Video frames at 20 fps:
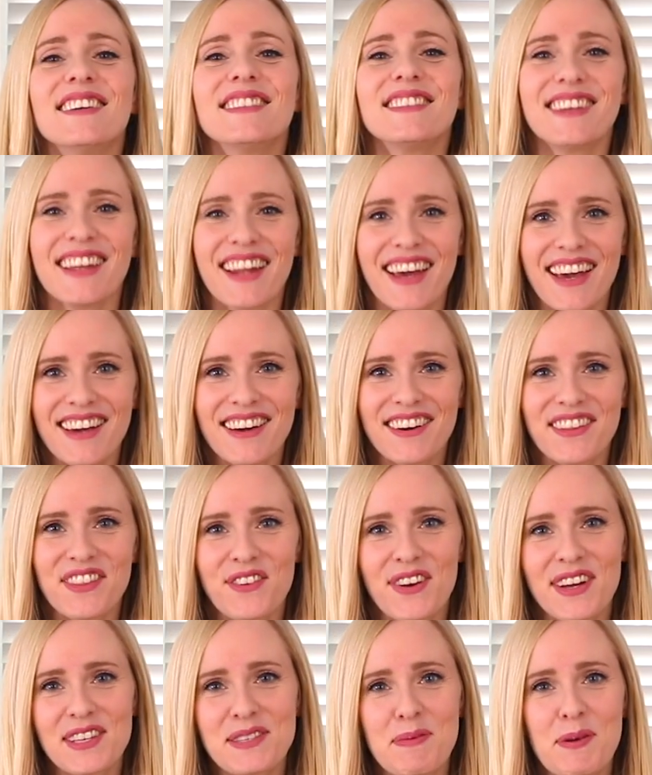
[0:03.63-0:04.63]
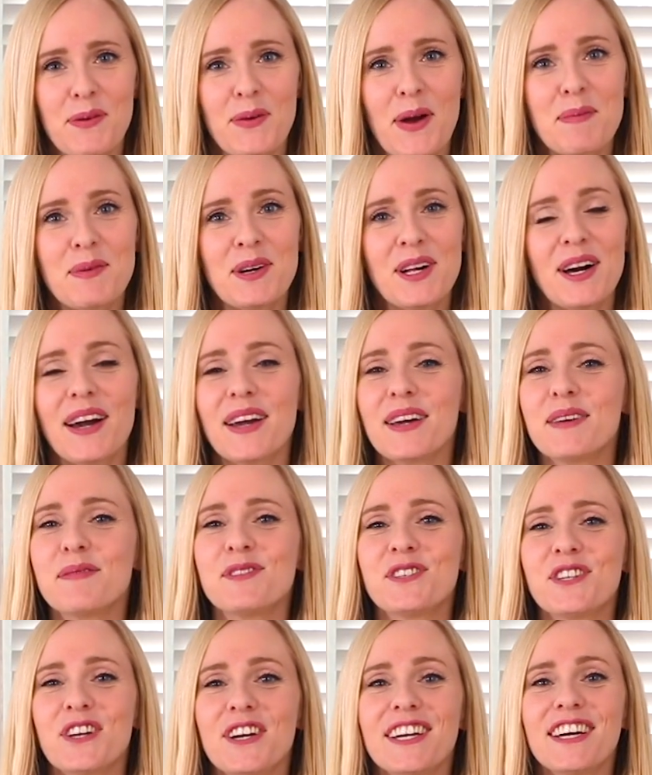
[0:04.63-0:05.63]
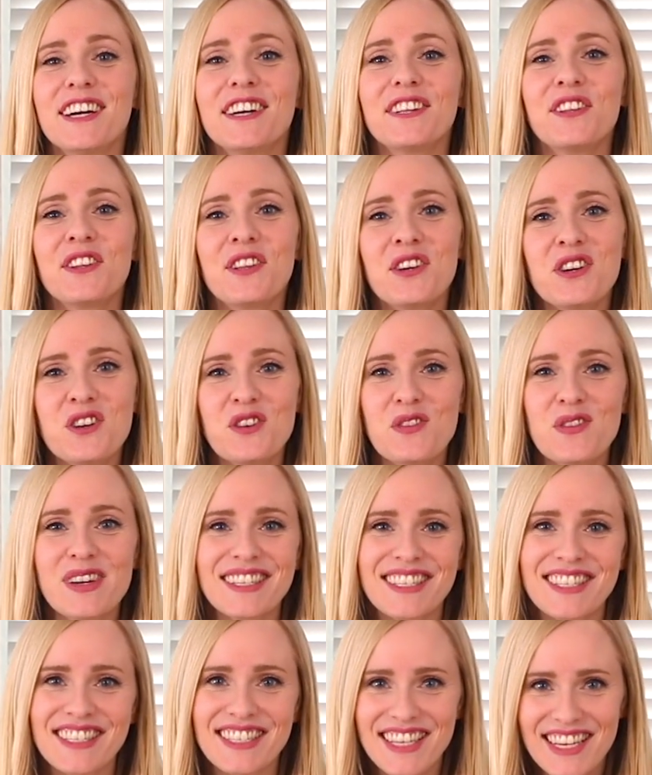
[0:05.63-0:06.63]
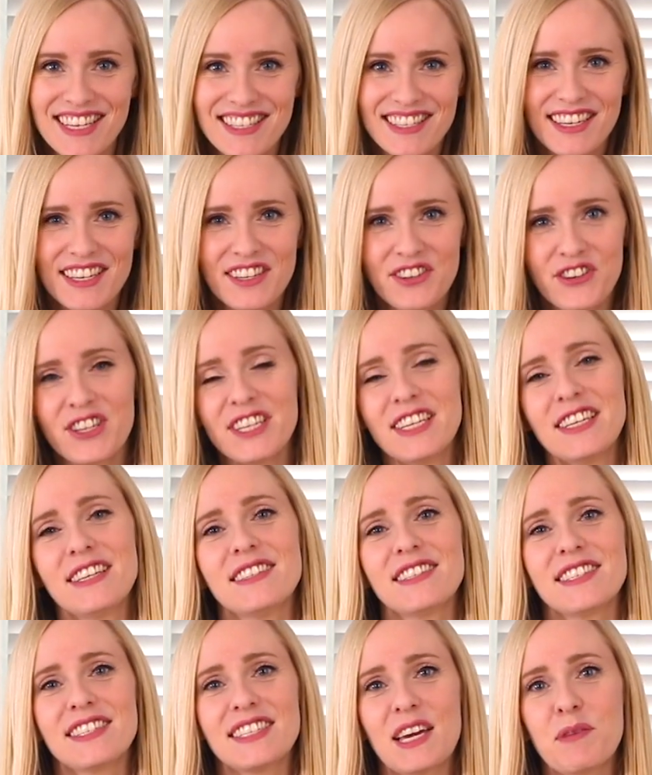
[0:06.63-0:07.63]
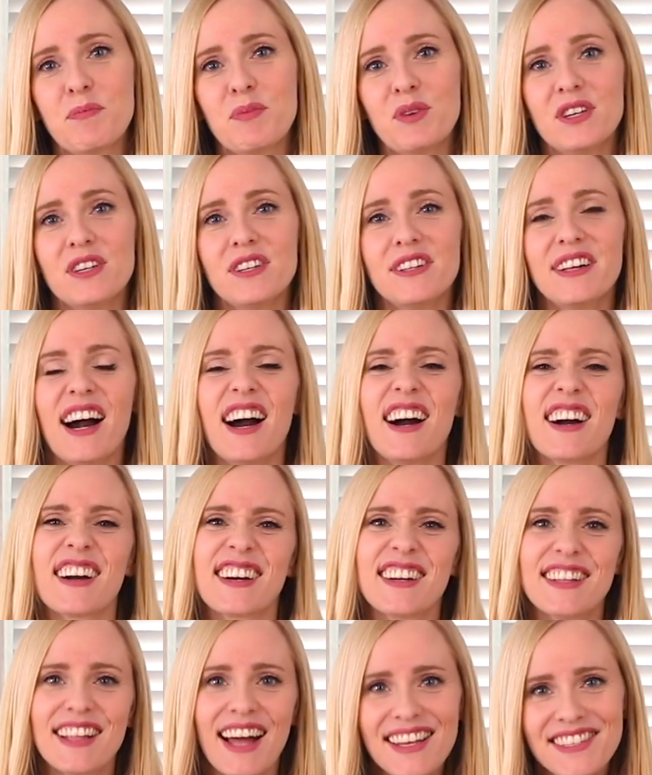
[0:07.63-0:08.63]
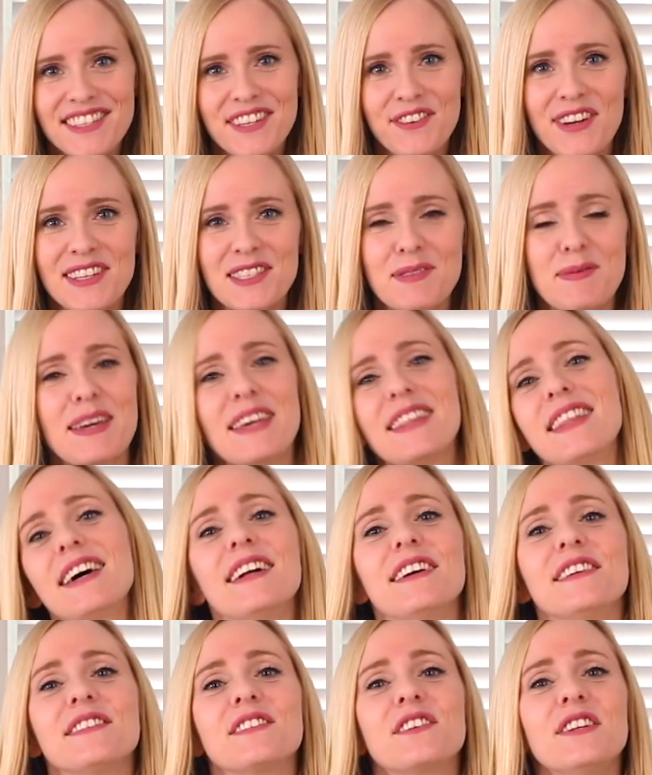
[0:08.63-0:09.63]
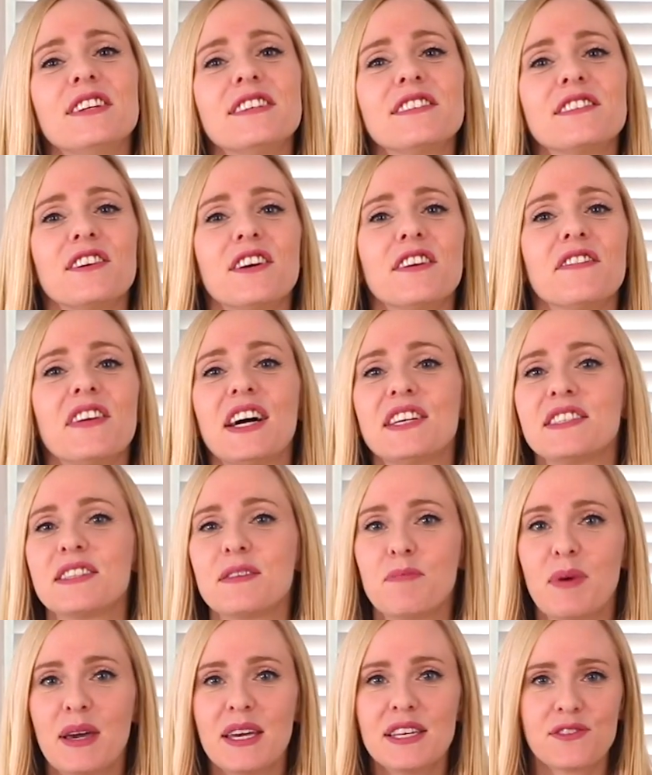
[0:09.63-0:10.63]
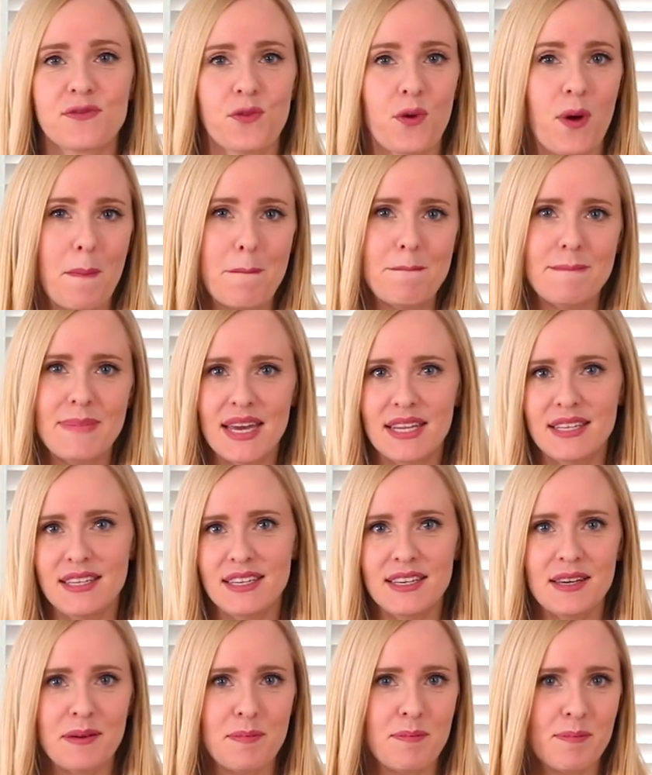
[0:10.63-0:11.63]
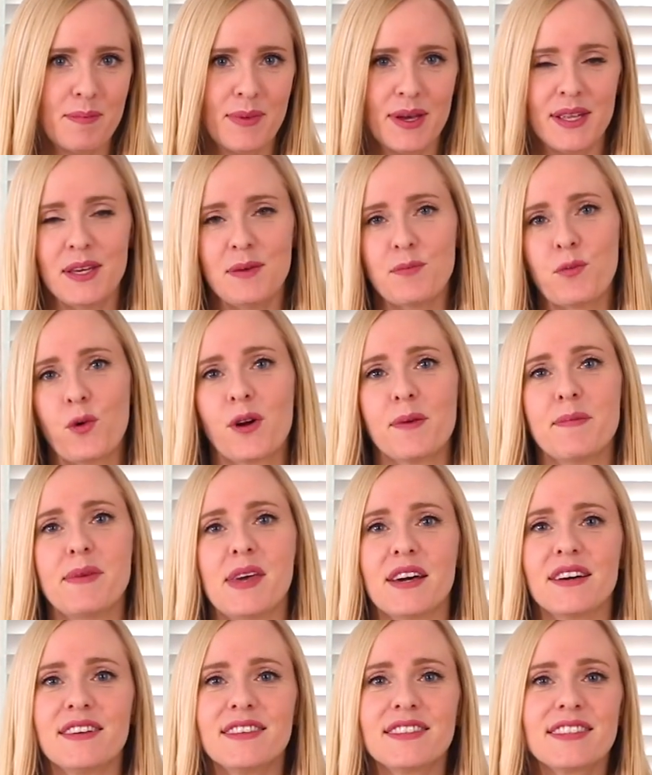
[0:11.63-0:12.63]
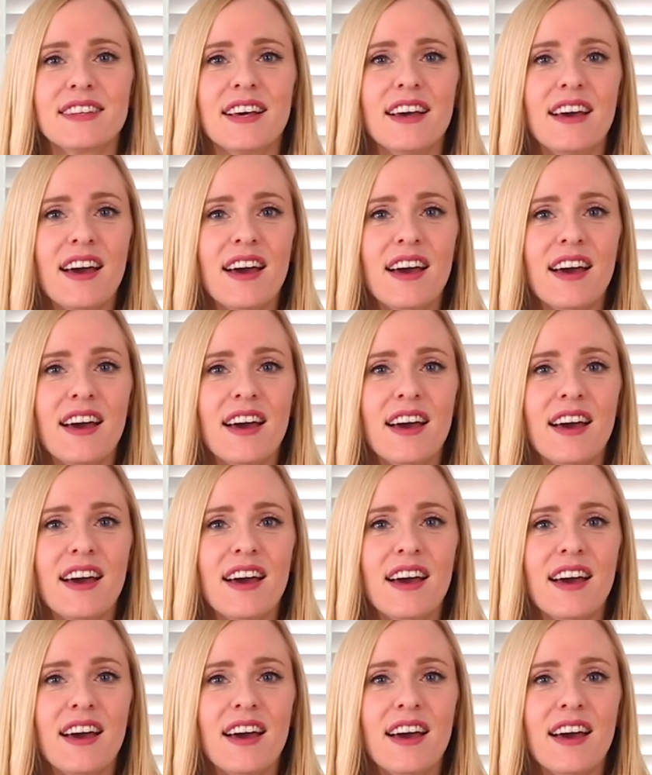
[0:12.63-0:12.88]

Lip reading: Today on the Recipe Rebel, I am sharing a new 6-ingredient staple, a classic recipe that is gonna serve as the base for many, many more meals.